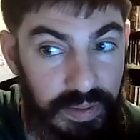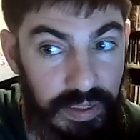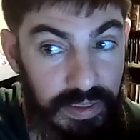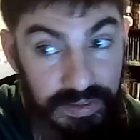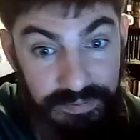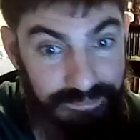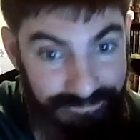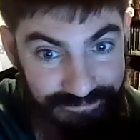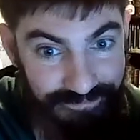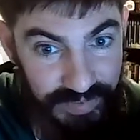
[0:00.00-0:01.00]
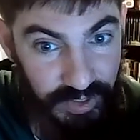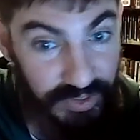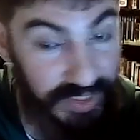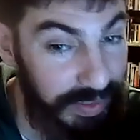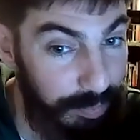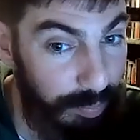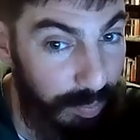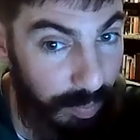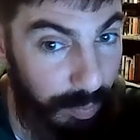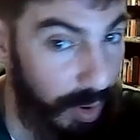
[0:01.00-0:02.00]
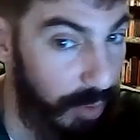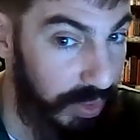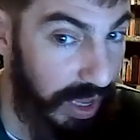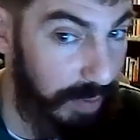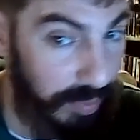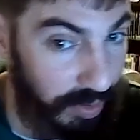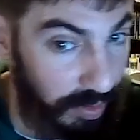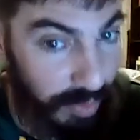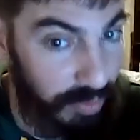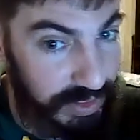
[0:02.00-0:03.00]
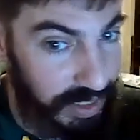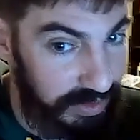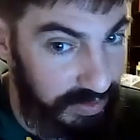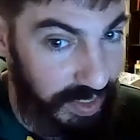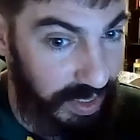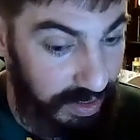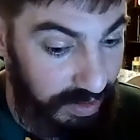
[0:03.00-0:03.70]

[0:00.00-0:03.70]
And you see both happen on both sides of that.